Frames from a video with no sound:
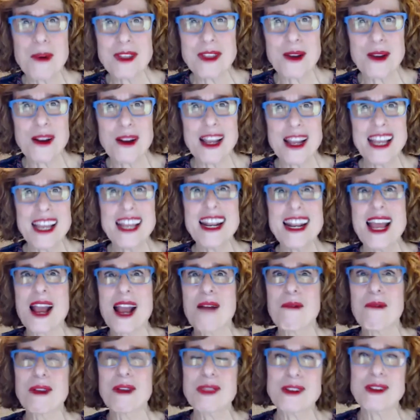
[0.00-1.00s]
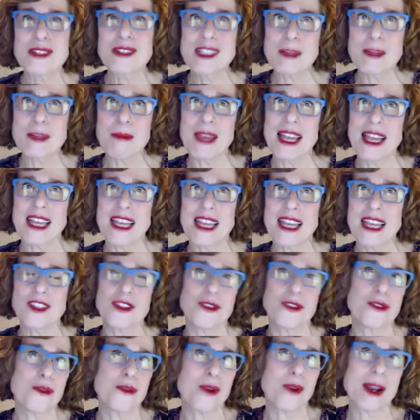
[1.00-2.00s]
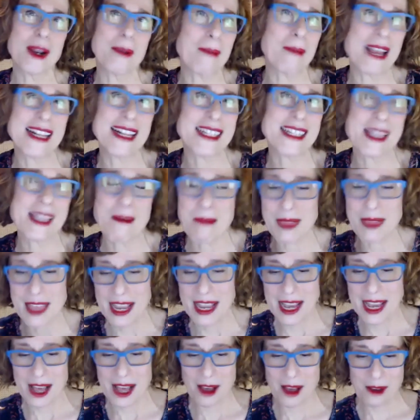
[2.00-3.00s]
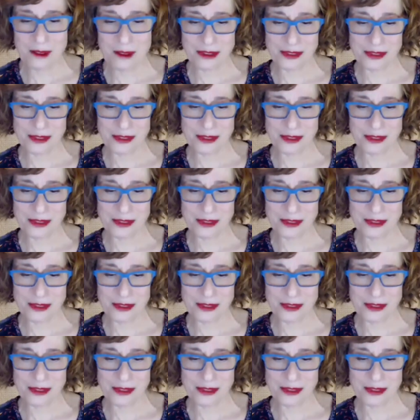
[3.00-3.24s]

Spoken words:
they're eating, what they're dipping into, what it makes them think of.